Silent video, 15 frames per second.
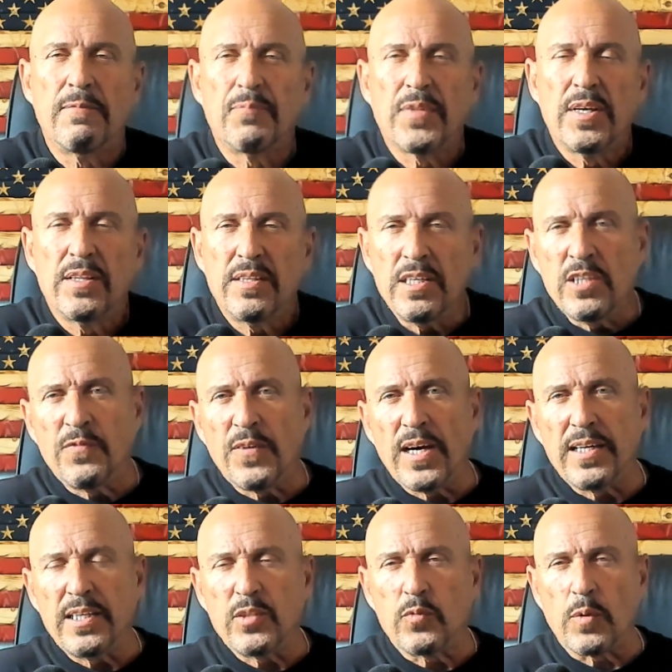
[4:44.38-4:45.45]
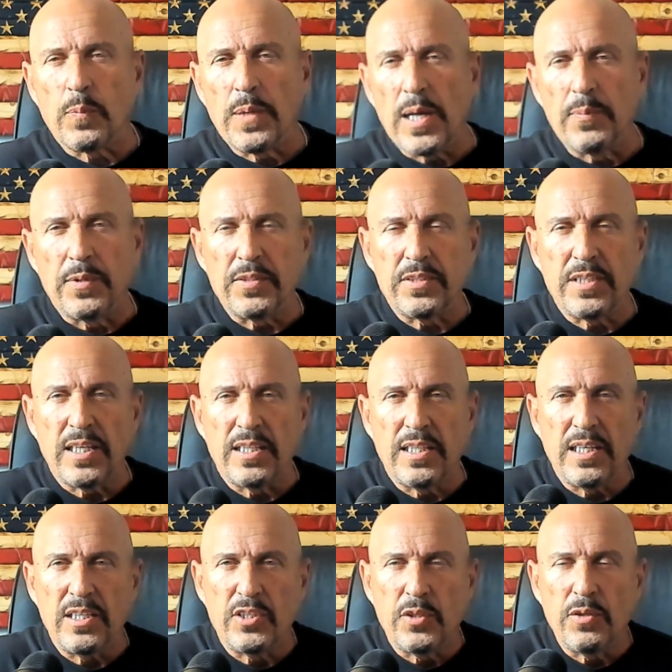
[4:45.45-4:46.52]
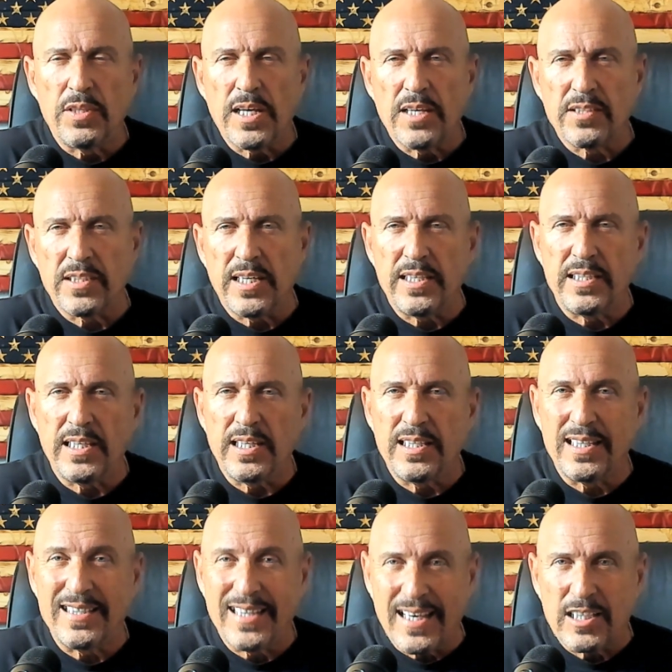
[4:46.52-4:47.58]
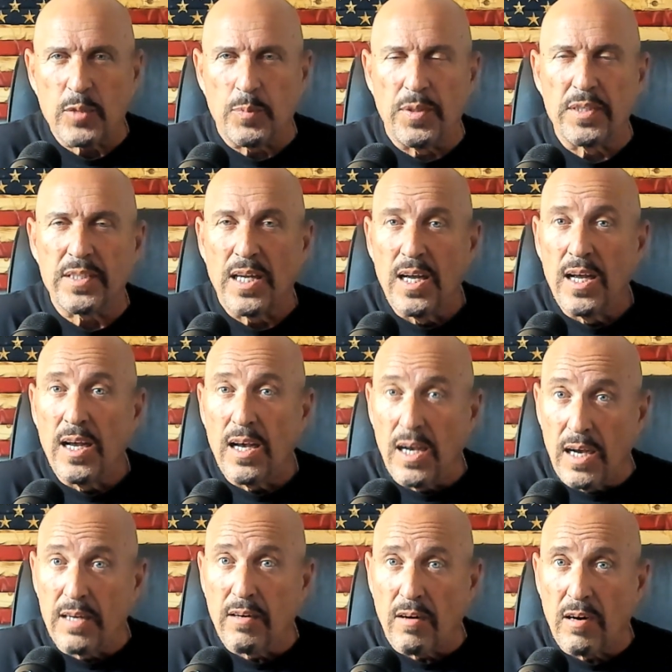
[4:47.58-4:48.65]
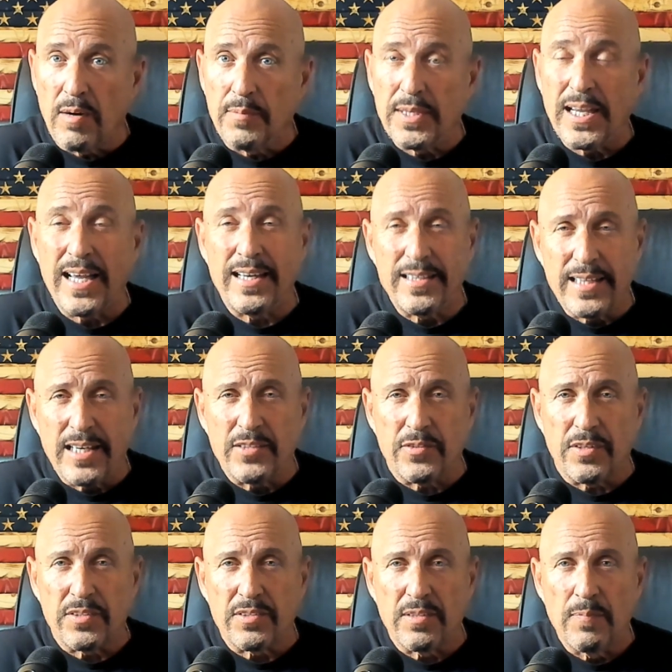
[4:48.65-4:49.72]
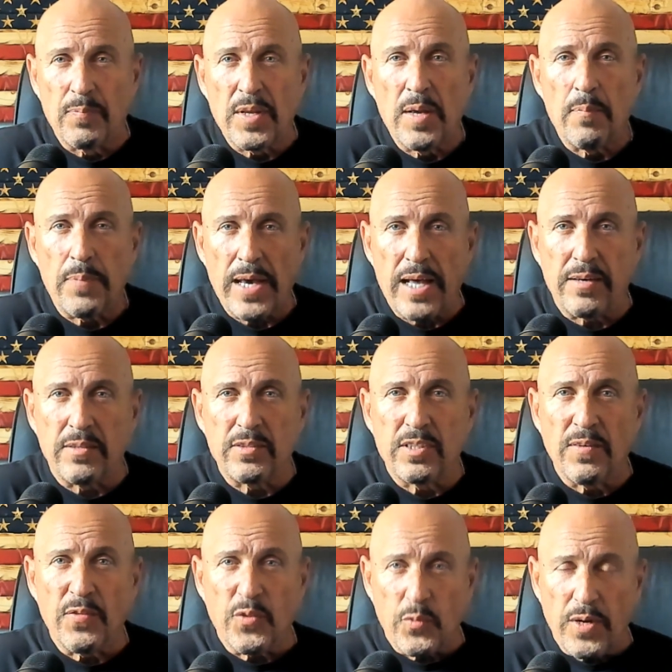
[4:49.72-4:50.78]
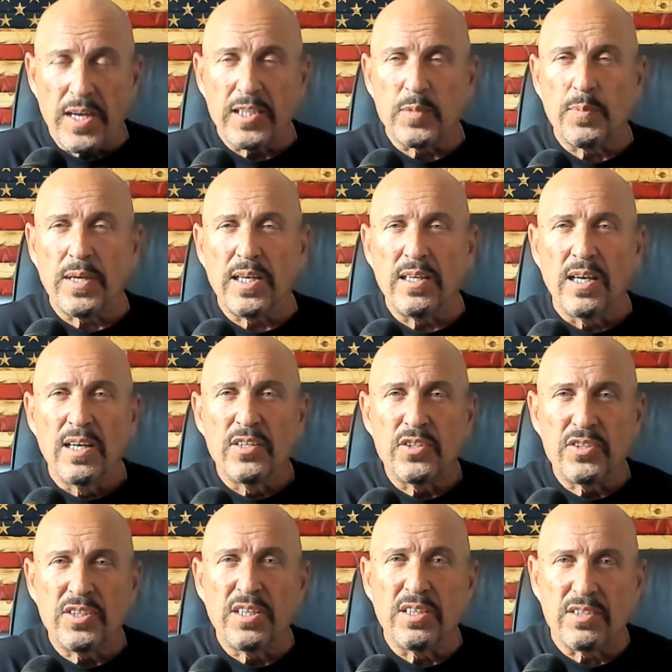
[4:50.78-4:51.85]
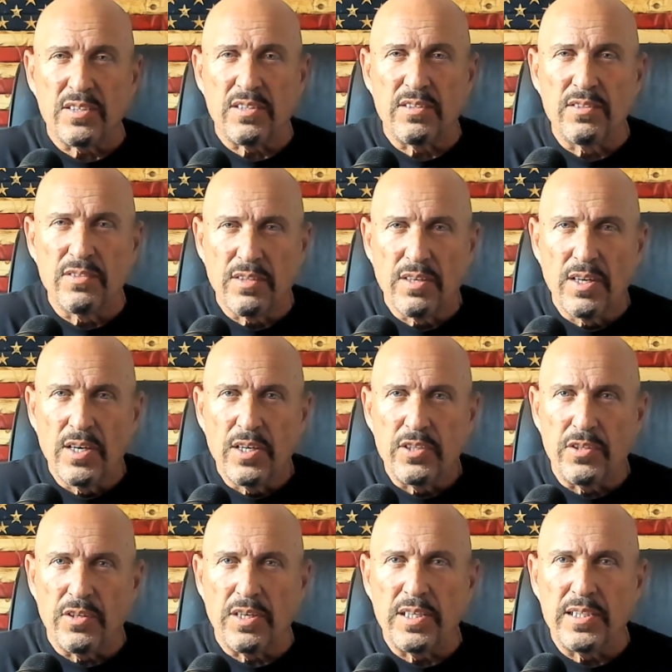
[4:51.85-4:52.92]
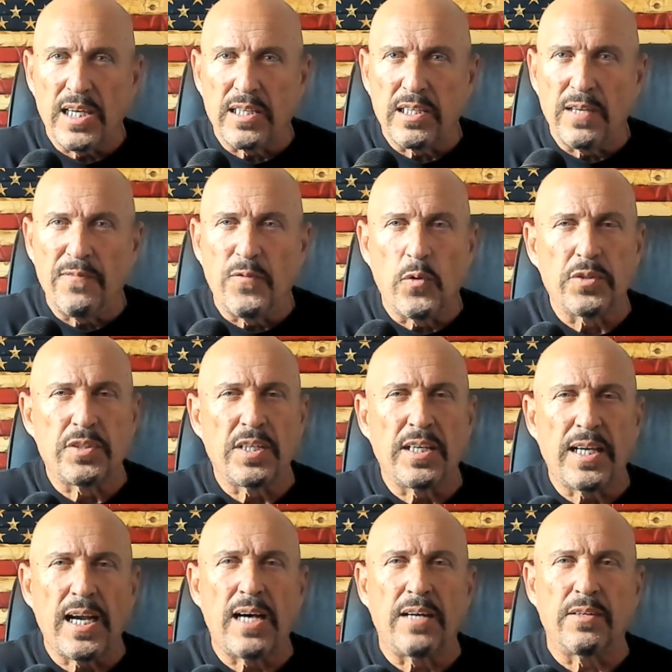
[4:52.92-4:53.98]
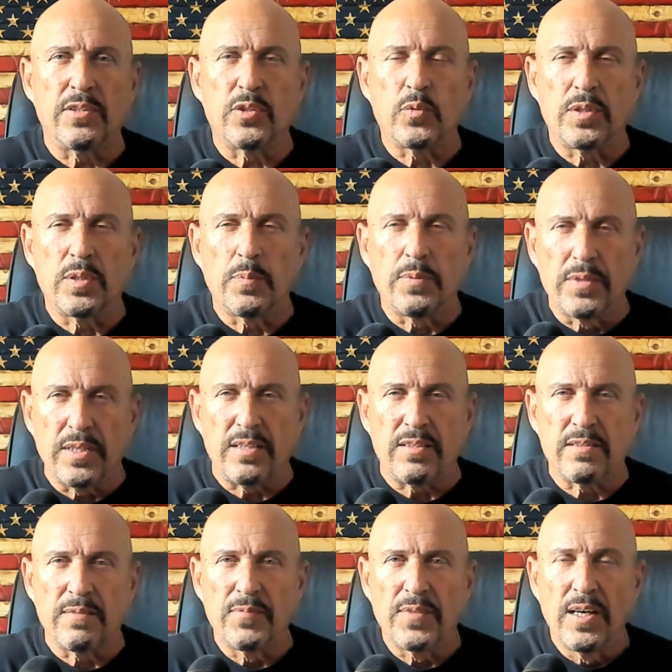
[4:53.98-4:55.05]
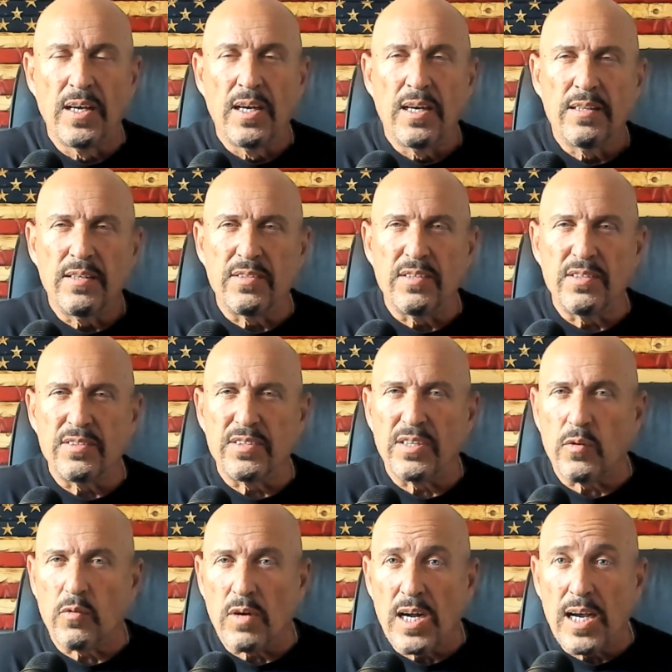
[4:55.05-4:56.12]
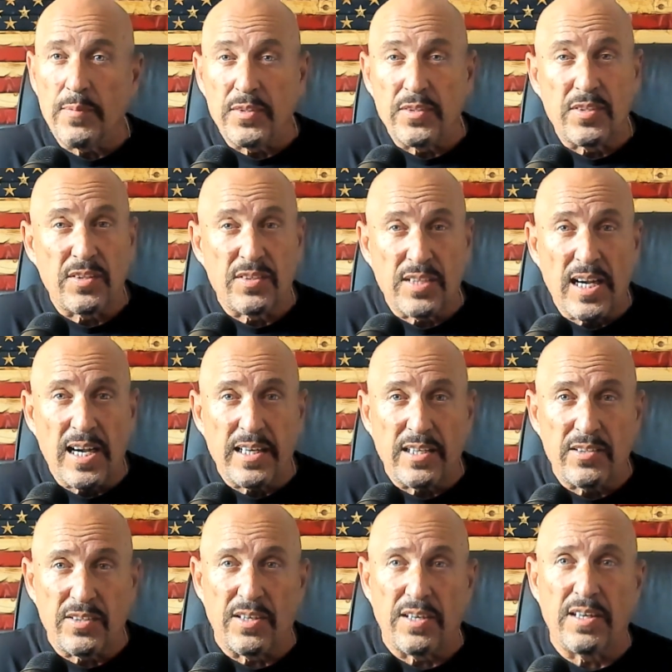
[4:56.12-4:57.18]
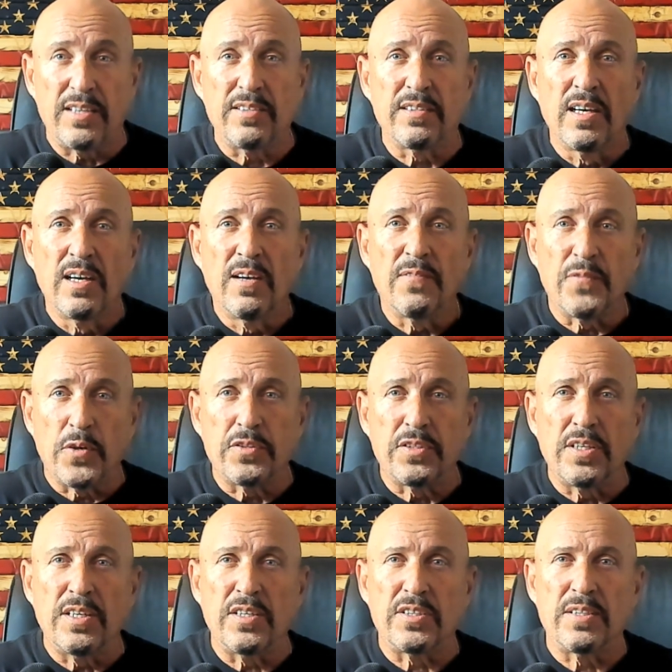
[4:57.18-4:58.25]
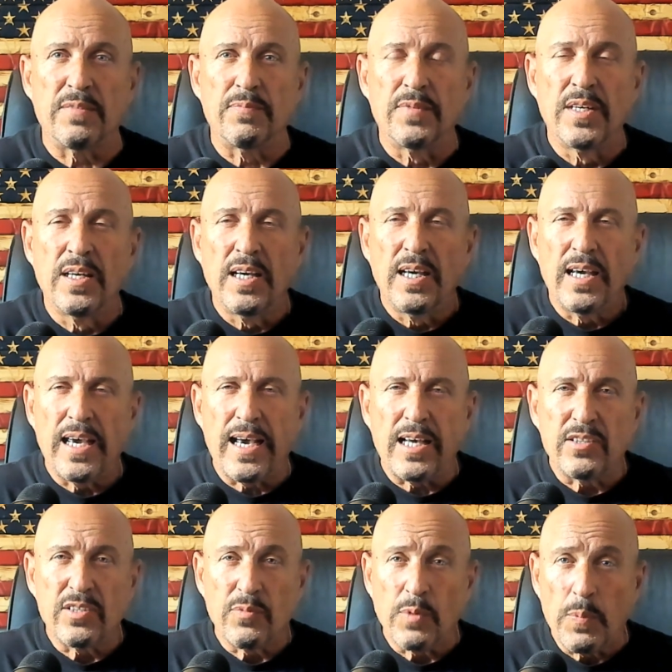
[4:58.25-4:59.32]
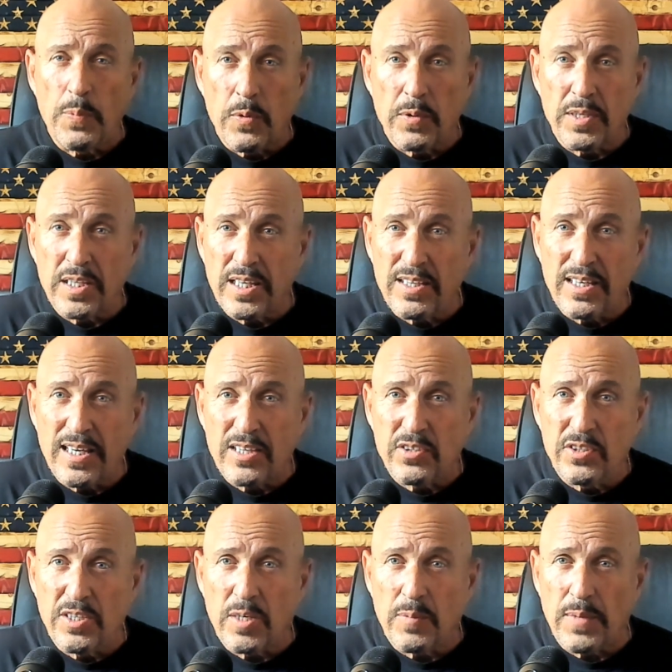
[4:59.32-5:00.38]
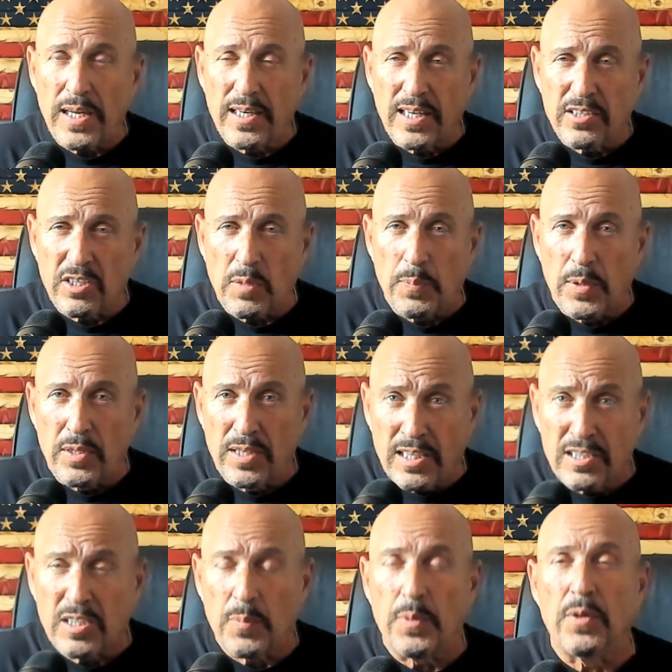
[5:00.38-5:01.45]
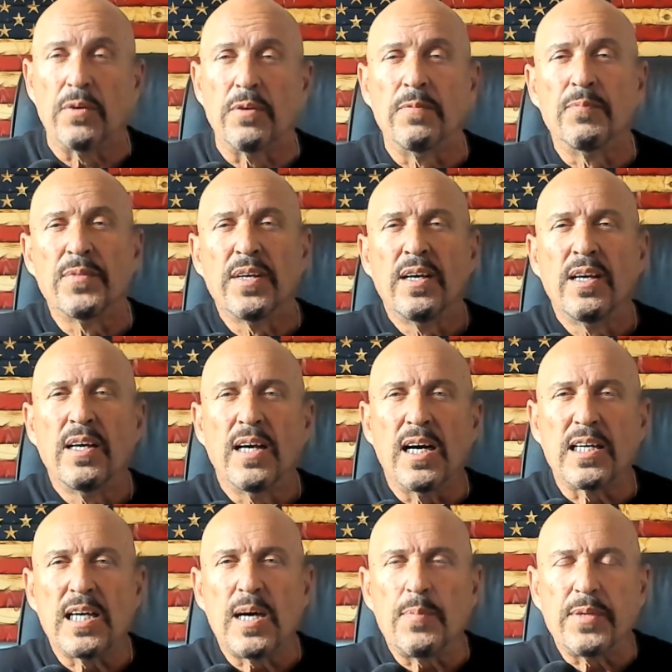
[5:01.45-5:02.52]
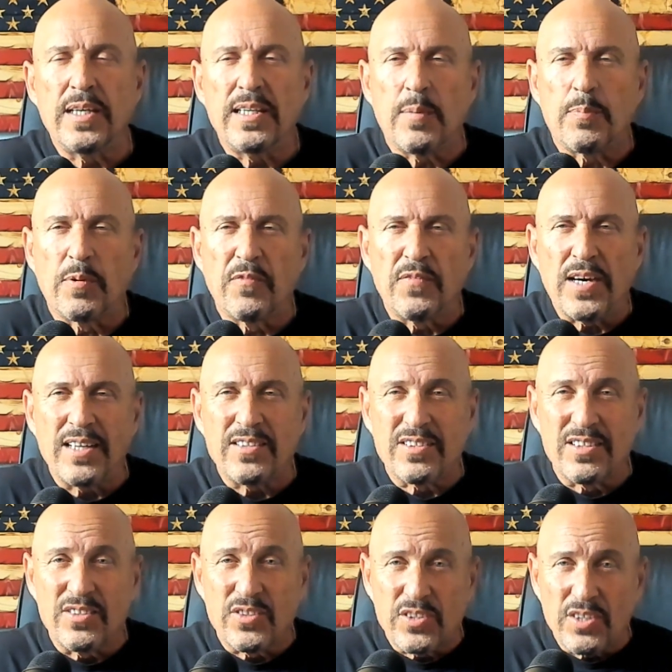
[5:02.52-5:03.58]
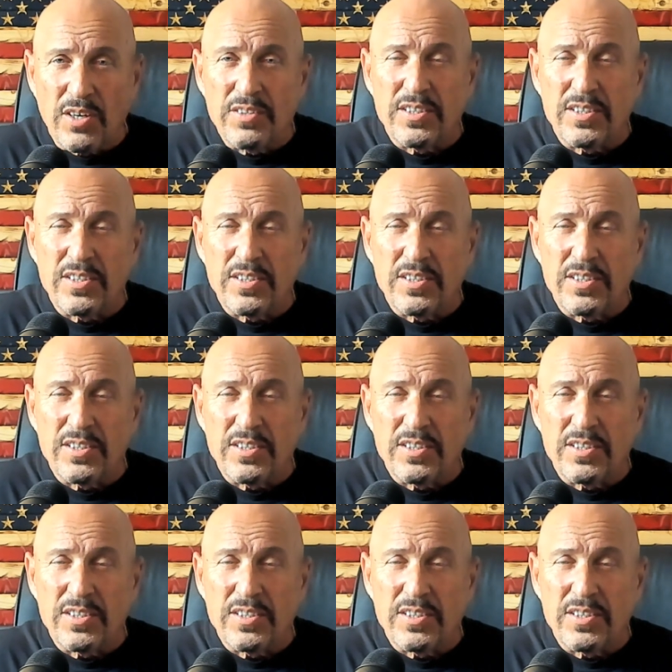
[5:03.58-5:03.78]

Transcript: These findings were published in the 2018 textbook Unarmed and Dangerous: Patterns of Threats by Citizens During Deadly Force Encounters with the Police. This is the Crime and Society series, first edition, As reported in the next year by Lexipol, a company that provides consulting